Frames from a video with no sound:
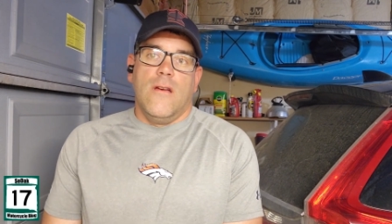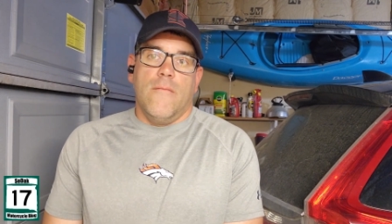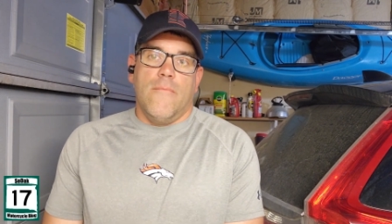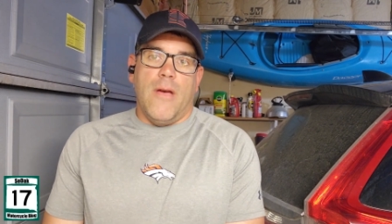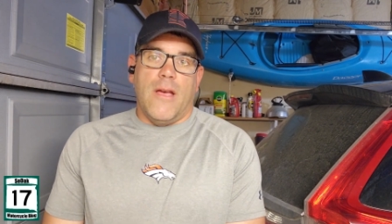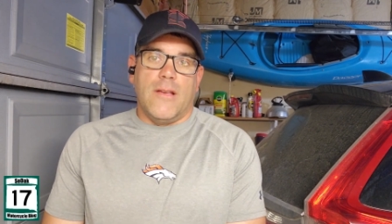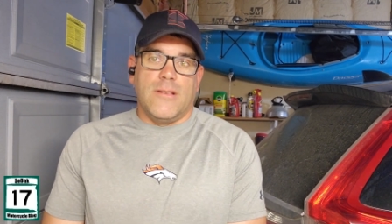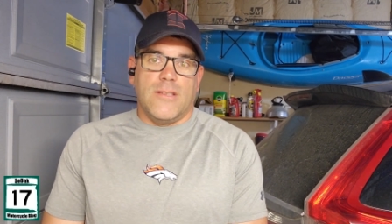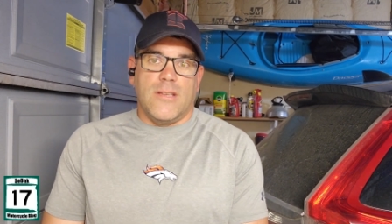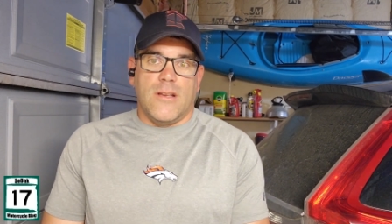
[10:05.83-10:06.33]

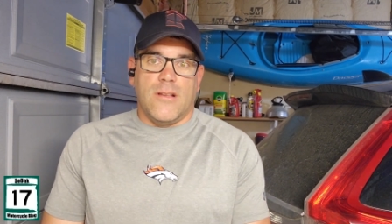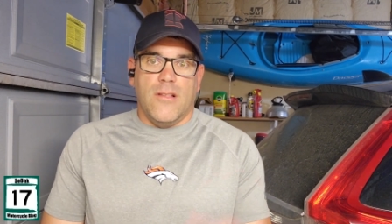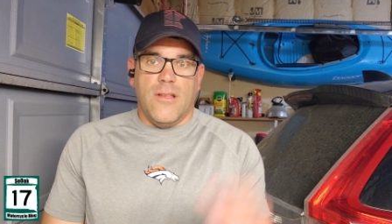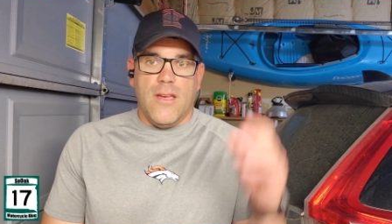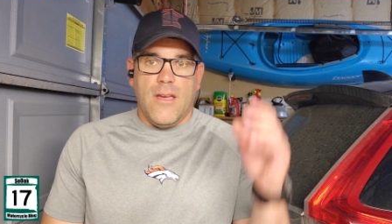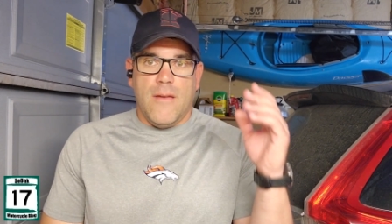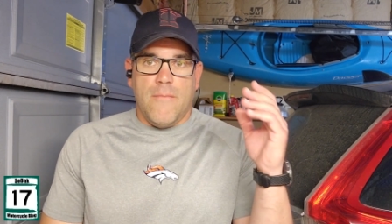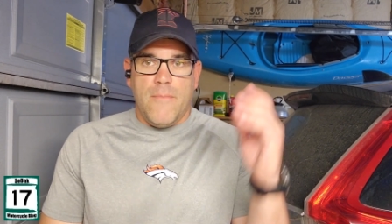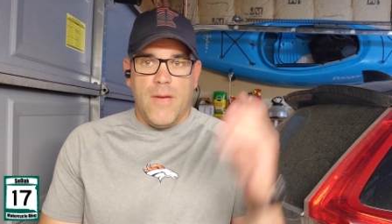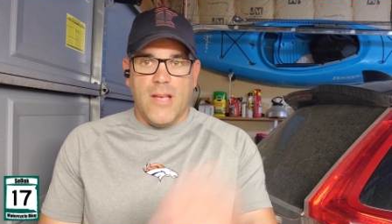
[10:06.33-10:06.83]

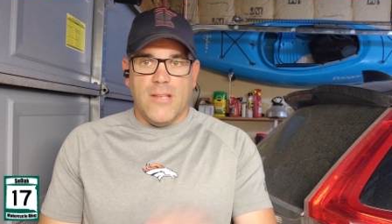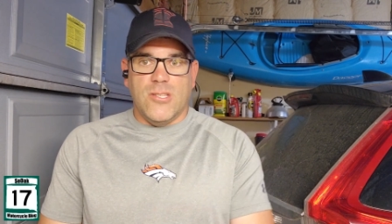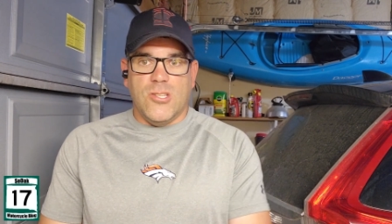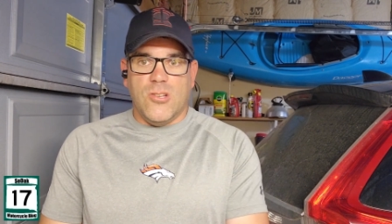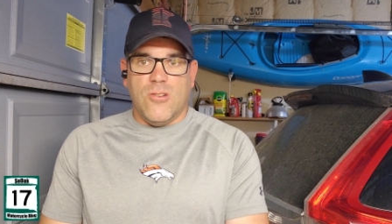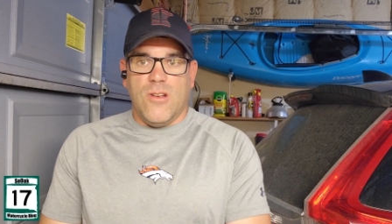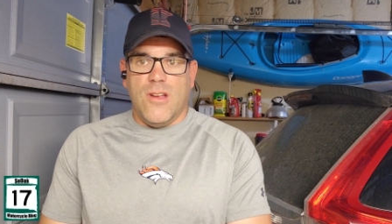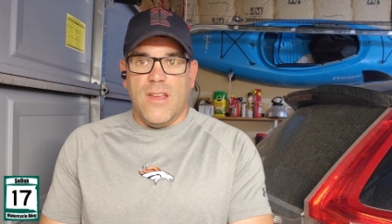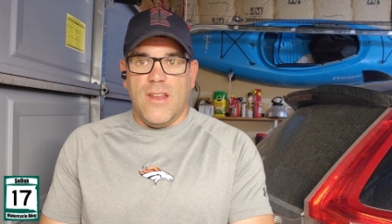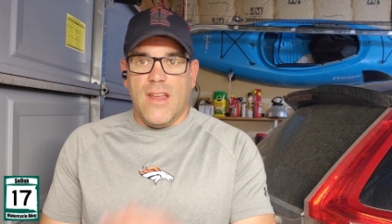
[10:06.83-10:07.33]
Basically, Main
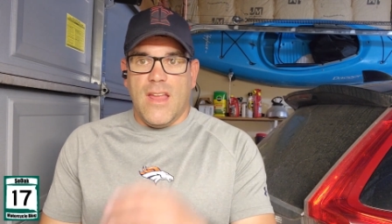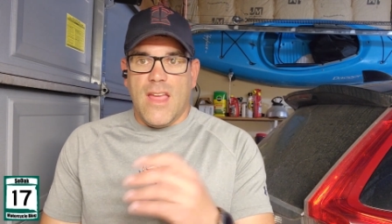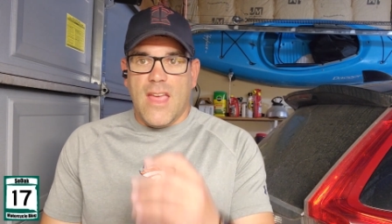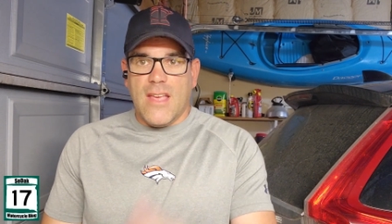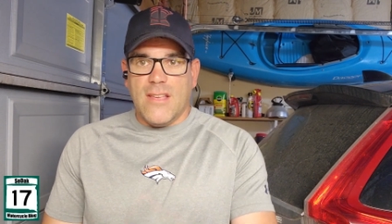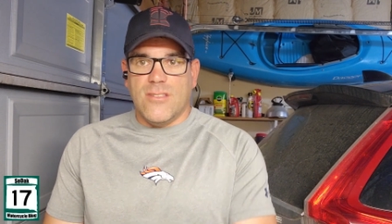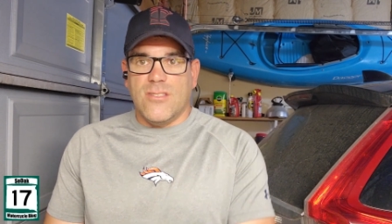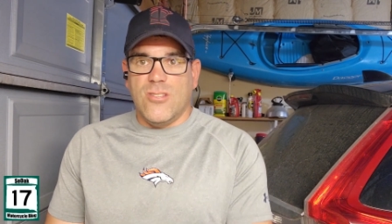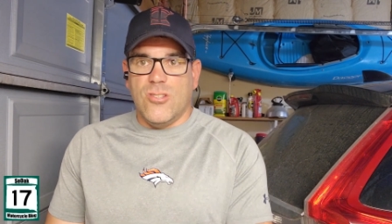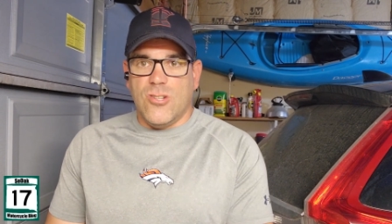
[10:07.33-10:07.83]
Street,
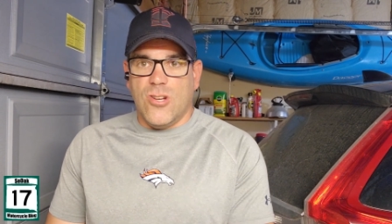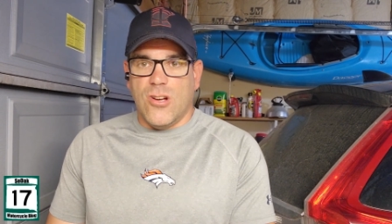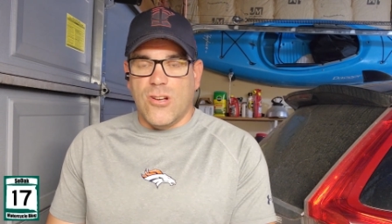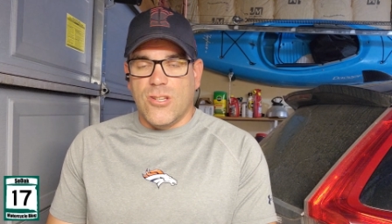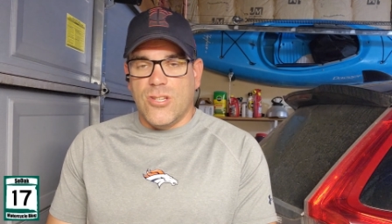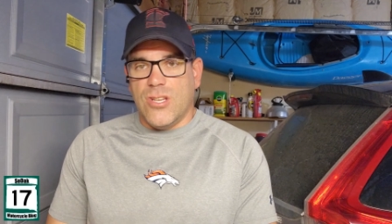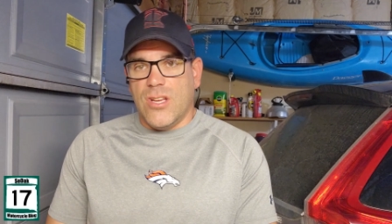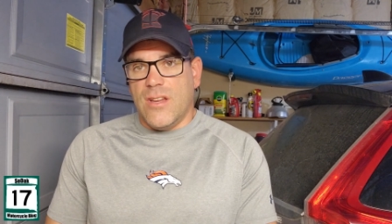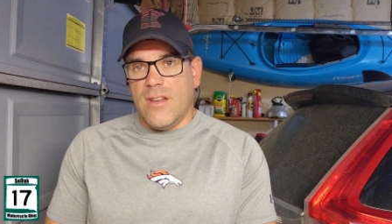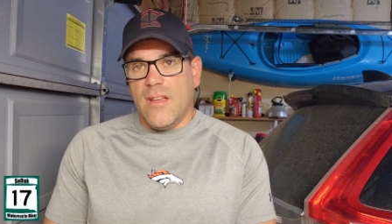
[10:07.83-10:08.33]
East
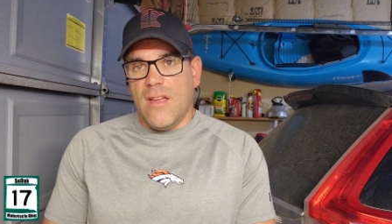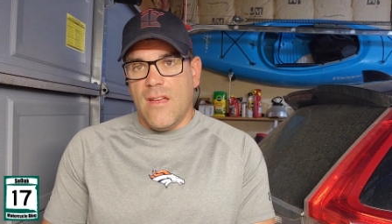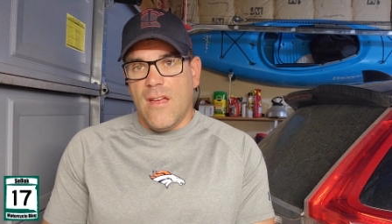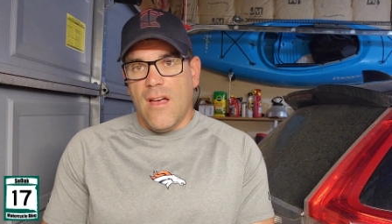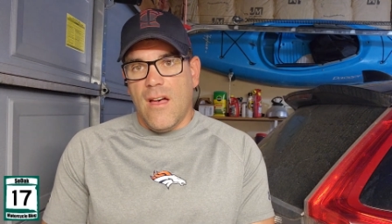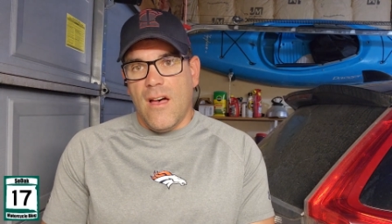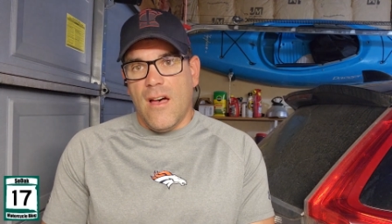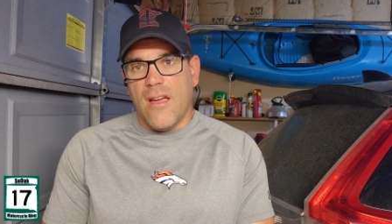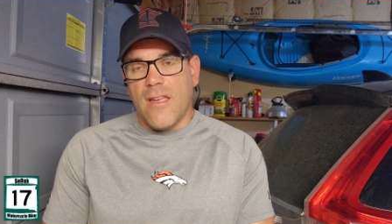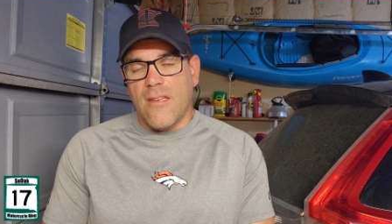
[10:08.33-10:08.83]
Junction,
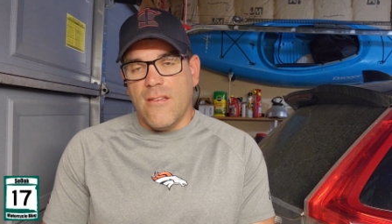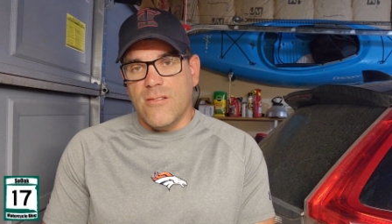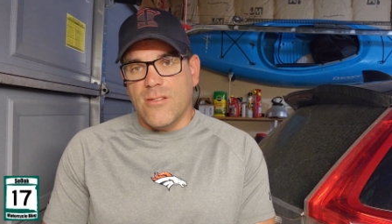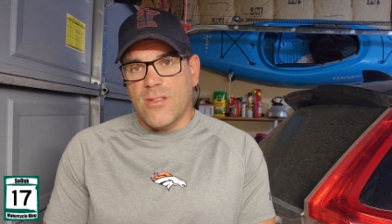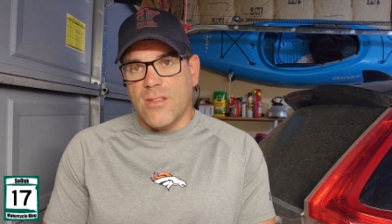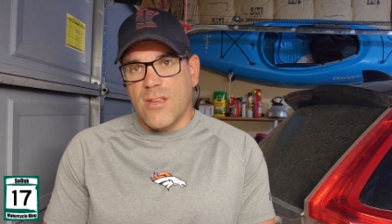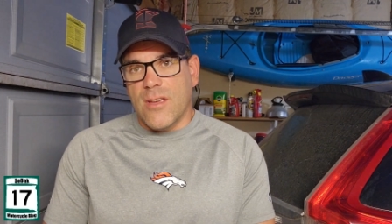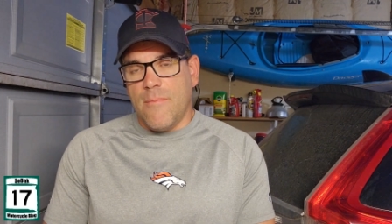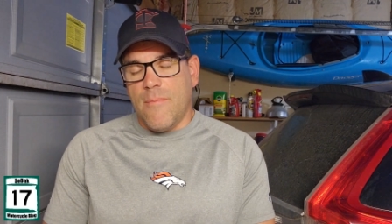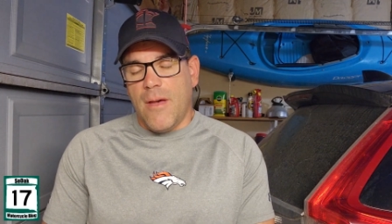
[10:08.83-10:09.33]
uh,
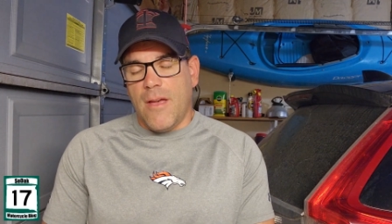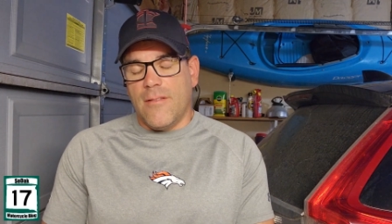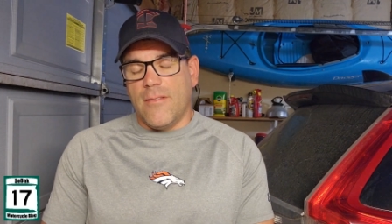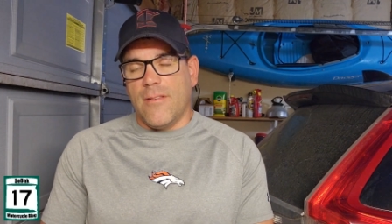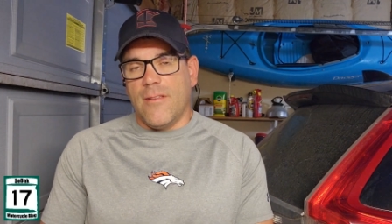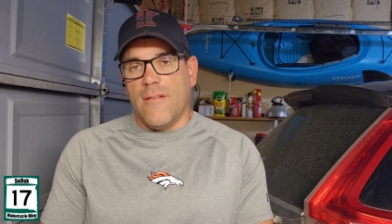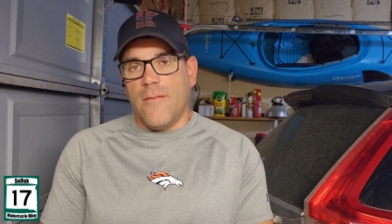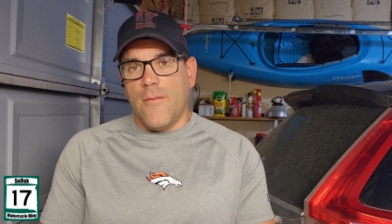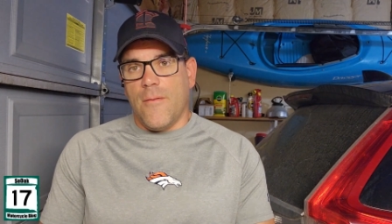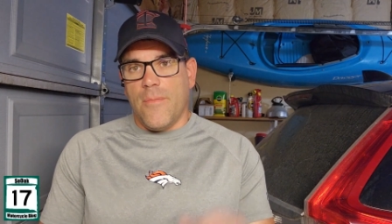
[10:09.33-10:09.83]
usually
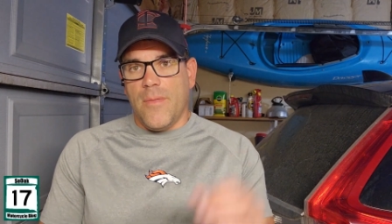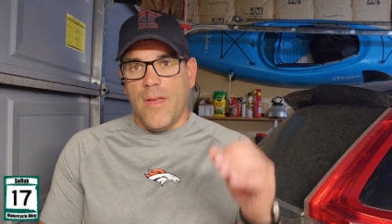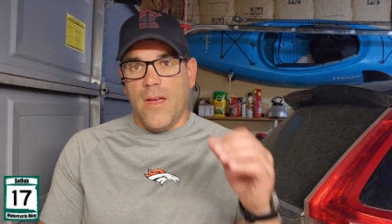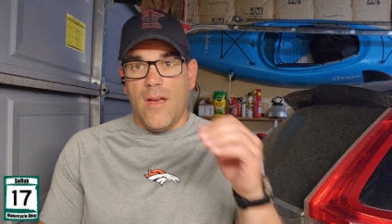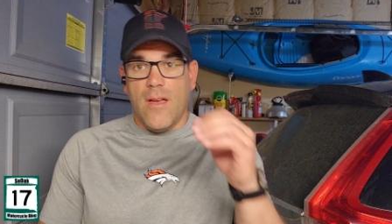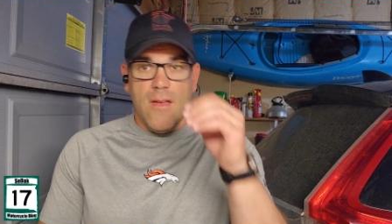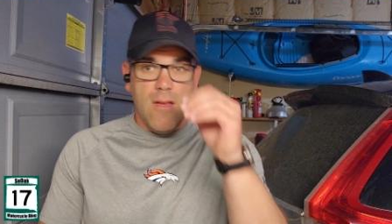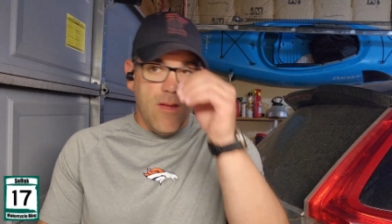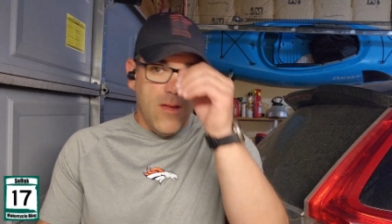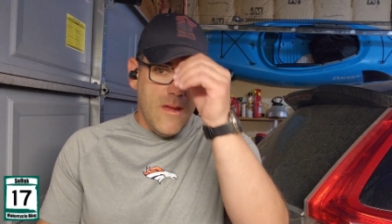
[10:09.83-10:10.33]
basically from
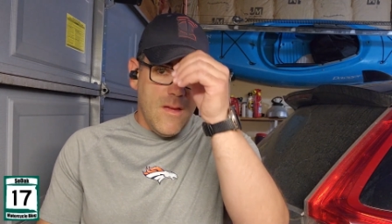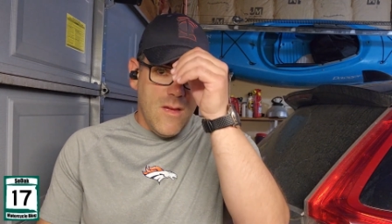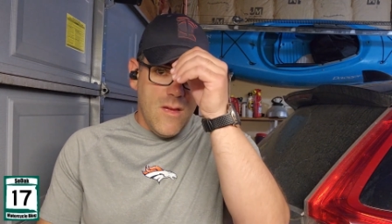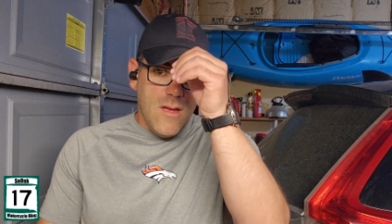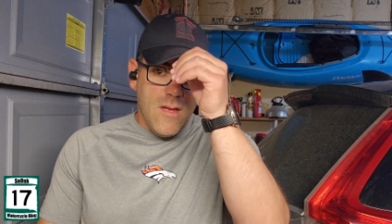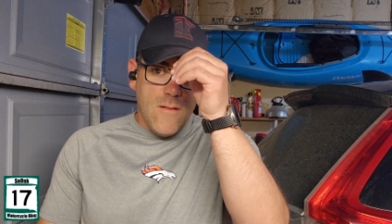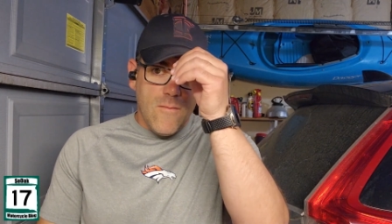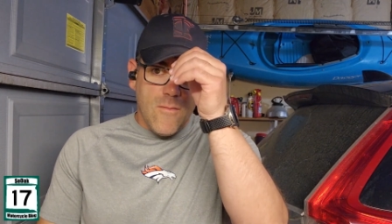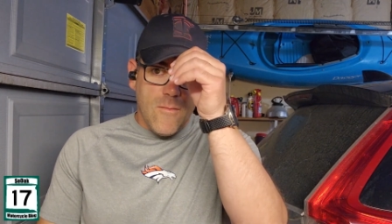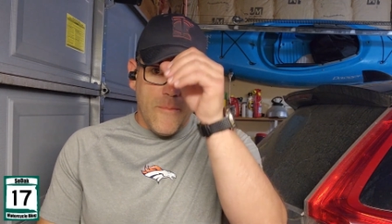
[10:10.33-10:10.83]
the
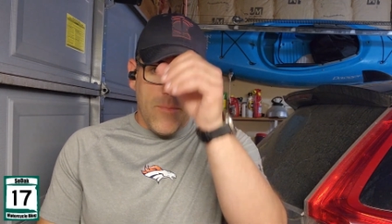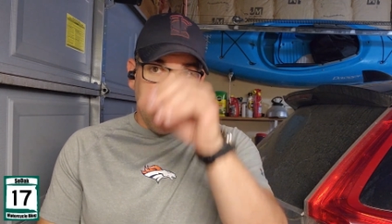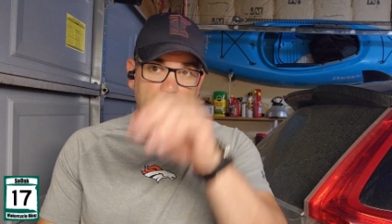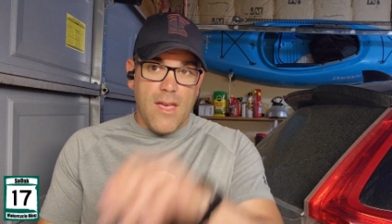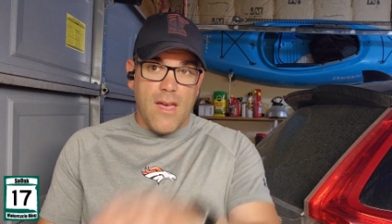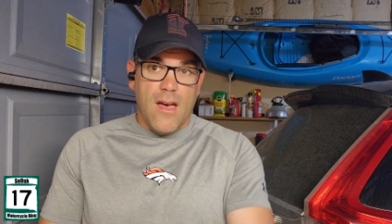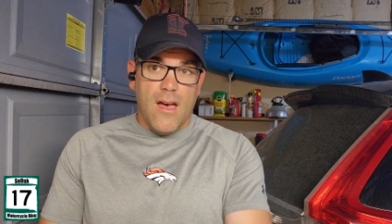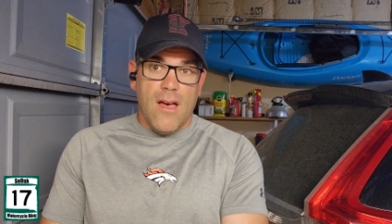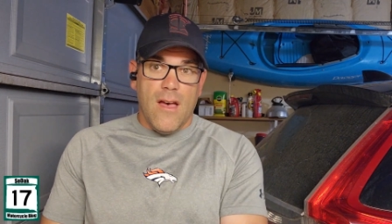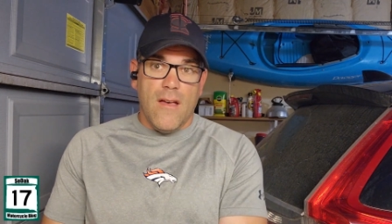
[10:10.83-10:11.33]
from
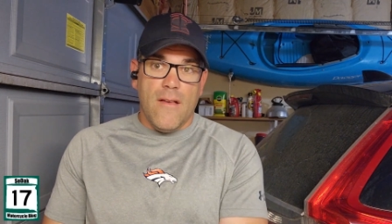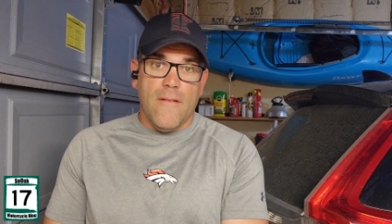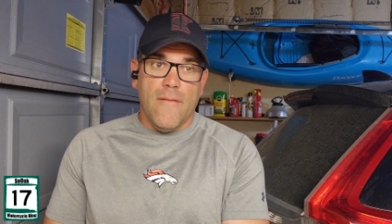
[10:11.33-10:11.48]
the uh,